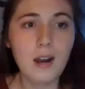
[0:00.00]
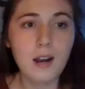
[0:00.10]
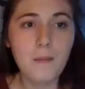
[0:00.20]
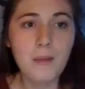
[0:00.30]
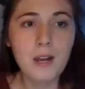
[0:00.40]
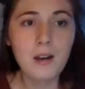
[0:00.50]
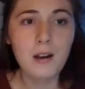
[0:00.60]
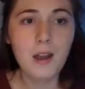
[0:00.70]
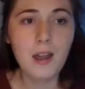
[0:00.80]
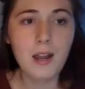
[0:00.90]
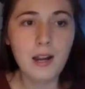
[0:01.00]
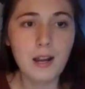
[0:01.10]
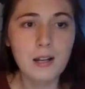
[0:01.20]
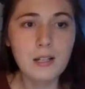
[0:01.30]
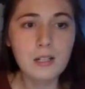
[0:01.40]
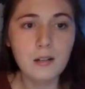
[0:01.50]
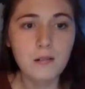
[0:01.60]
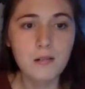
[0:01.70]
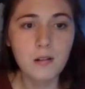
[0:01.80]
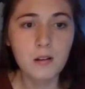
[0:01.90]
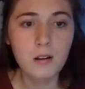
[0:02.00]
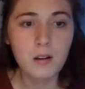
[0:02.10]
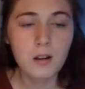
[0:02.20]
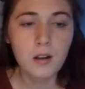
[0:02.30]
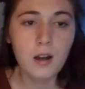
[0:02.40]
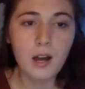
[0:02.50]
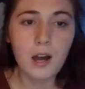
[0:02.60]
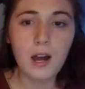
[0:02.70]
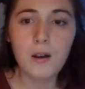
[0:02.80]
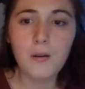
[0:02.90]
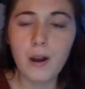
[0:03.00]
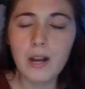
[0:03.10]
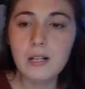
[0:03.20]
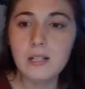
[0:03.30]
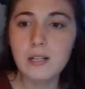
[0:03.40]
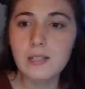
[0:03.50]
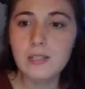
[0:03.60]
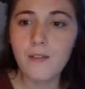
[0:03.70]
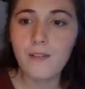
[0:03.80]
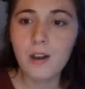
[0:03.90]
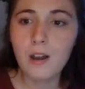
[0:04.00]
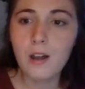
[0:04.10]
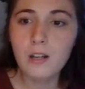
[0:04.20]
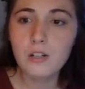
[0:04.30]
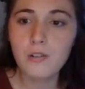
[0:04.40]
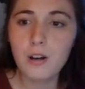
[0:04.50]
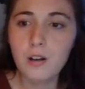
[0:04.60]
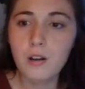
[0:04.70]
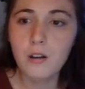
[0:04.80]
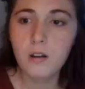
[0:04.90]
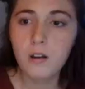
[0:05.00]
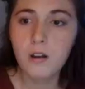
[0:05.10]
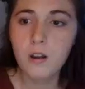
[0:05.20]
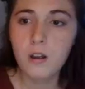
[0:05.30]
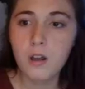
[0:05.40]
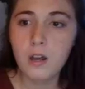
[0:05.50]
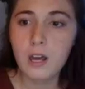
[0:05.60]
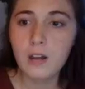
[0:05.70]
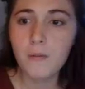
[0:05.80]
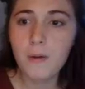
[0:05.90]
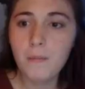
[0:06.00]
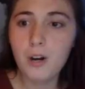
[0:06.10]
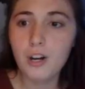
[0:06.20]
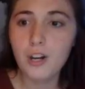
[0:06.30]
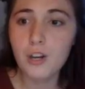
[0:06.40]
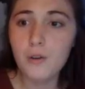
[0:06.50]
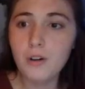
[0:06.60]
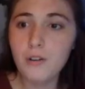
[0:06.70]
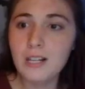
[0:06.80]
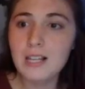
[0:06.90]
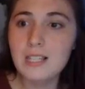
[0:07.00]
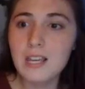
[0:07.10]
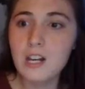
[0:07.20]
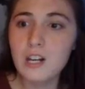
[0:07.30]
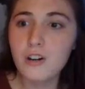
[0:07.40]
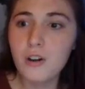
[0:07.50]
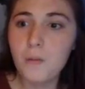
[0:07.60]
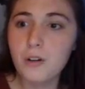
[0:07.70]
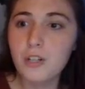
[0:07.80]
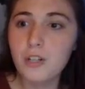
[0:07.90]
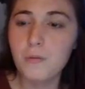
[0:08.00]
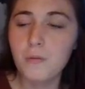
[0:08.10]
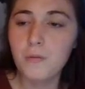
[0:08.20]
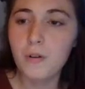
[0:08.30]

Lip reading: then I come in and I write 700. And remember, you are doing this in your notebook too.